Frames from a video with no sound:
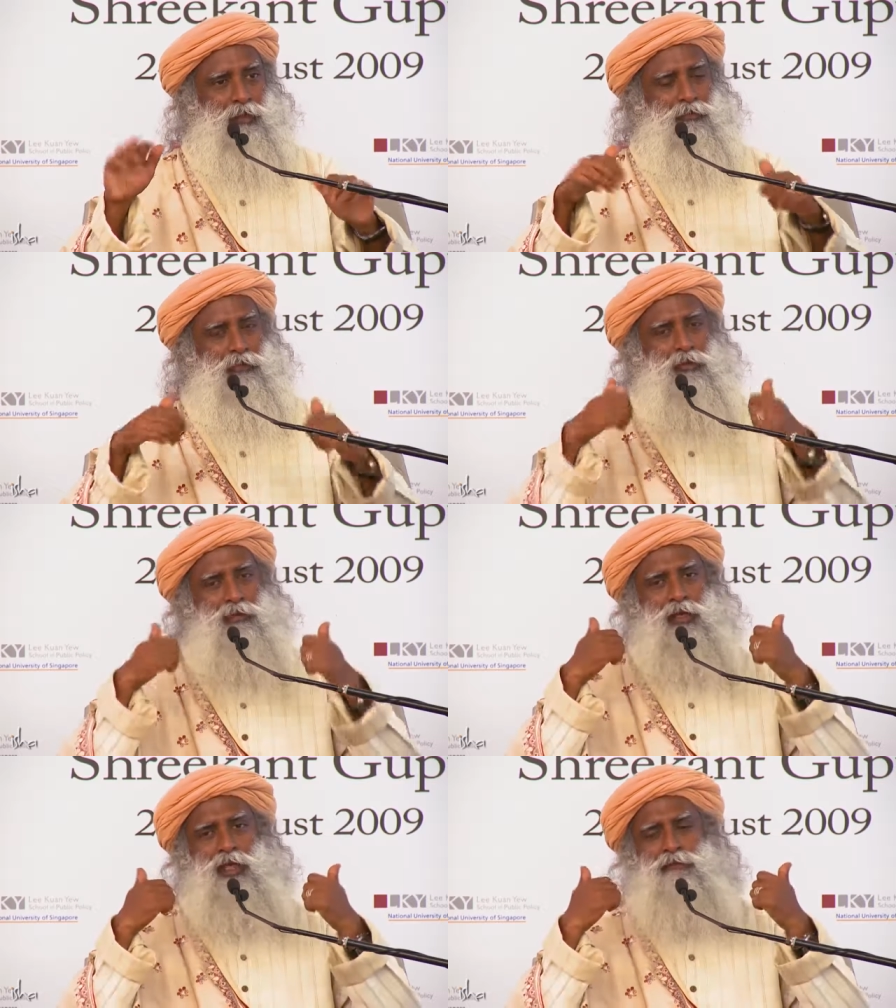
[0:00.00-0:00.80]
If your
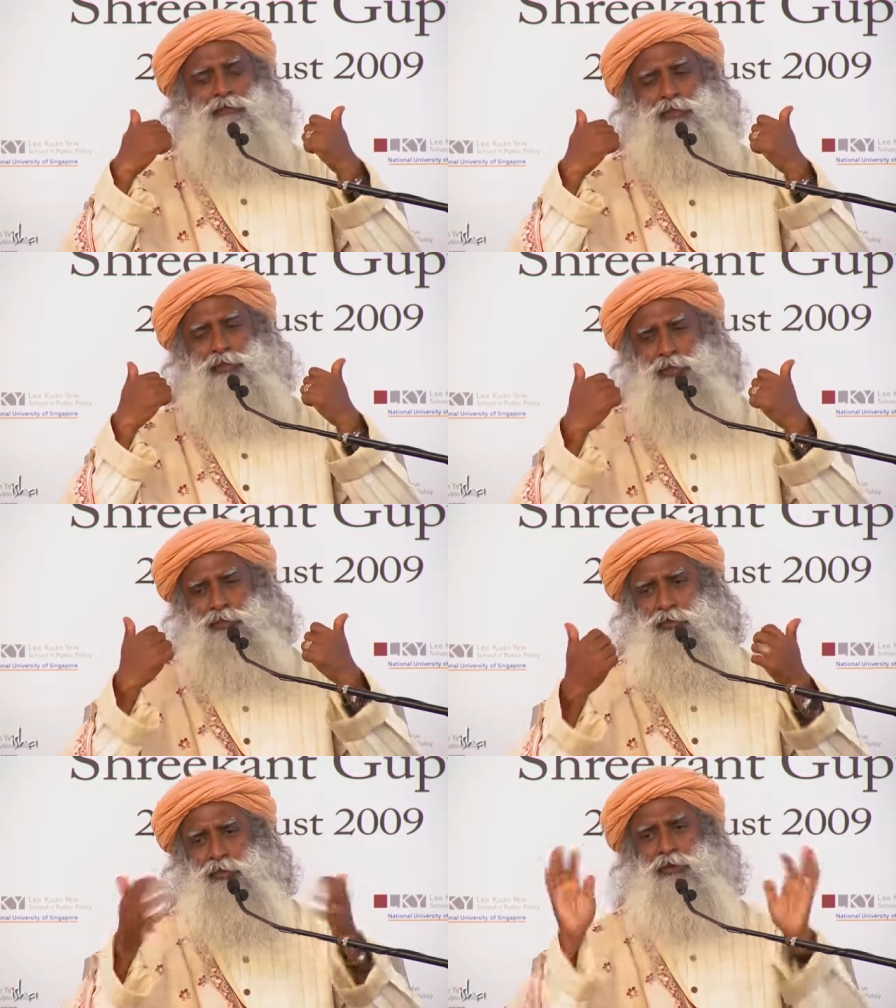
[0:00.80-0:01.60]
life was
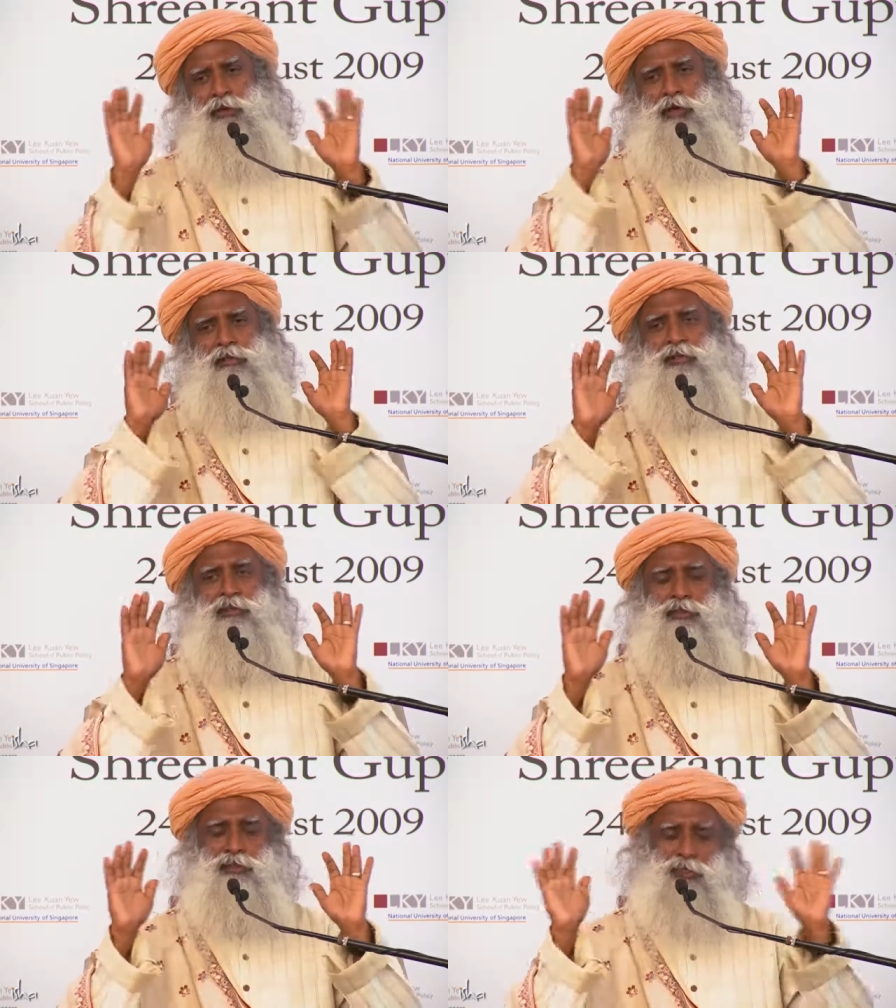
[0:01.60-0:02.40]
just your own
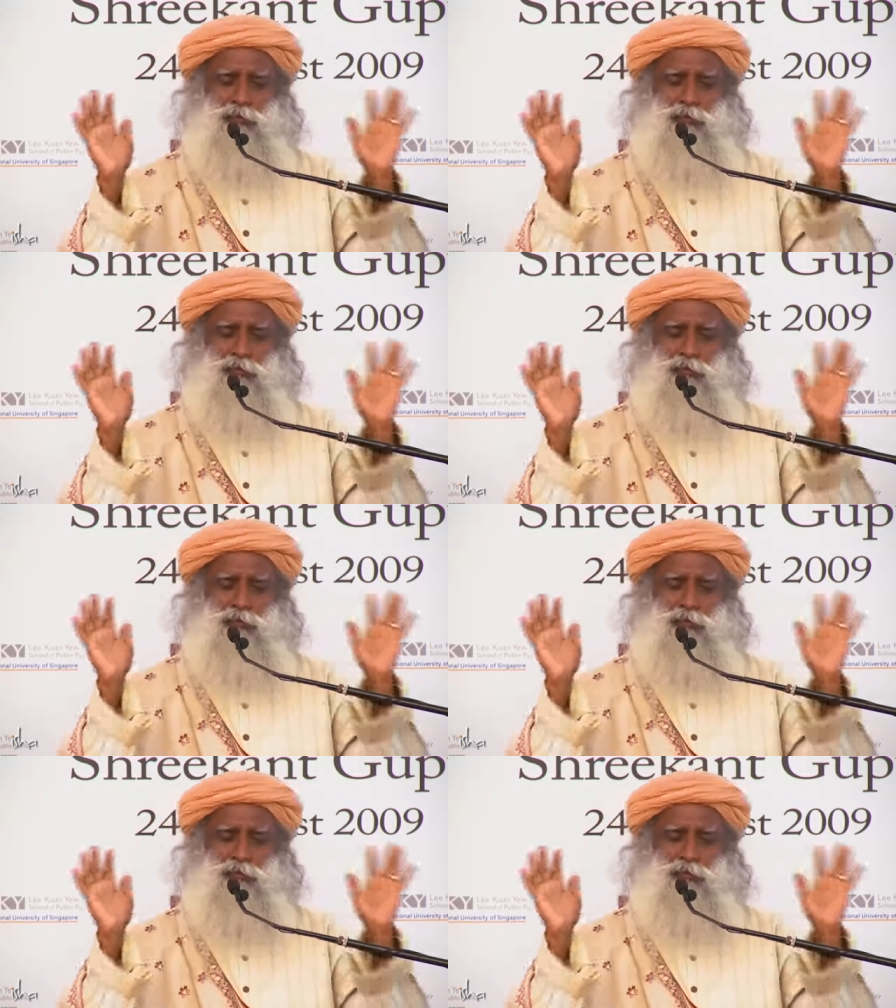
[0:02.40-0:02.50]
nonsense, it's